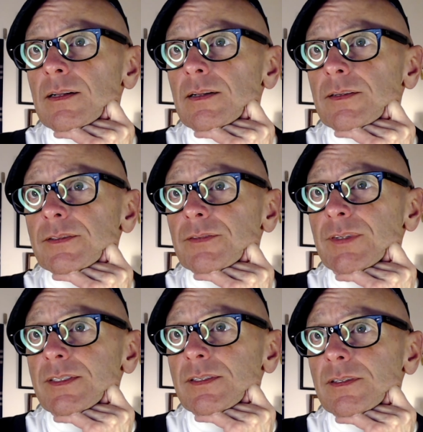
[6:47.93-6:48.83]
and so if
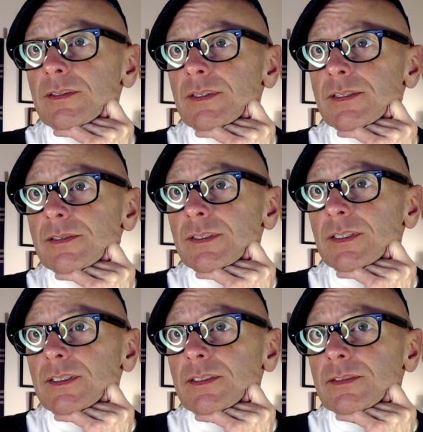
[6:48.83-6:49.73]
that's a, let's
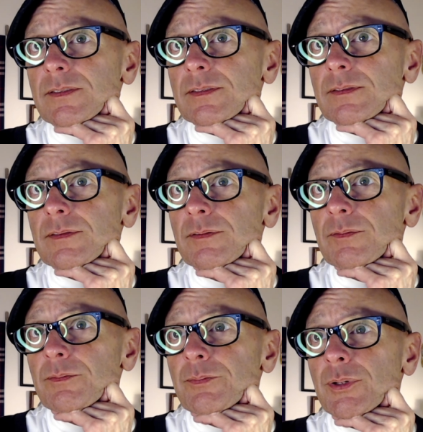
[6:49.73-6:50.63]
see,
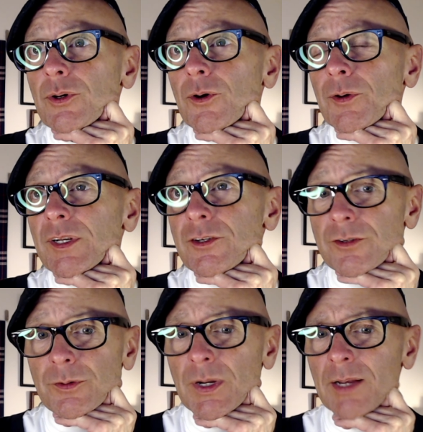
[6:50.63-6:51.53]
porridge
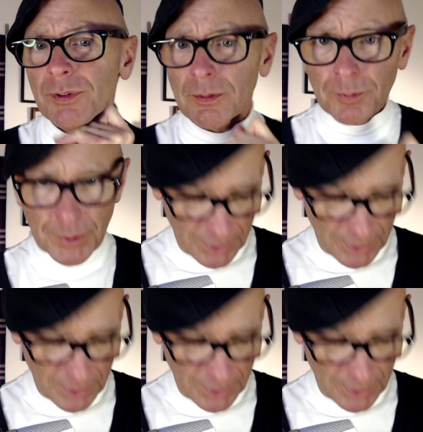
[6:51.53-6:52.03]
grain, probably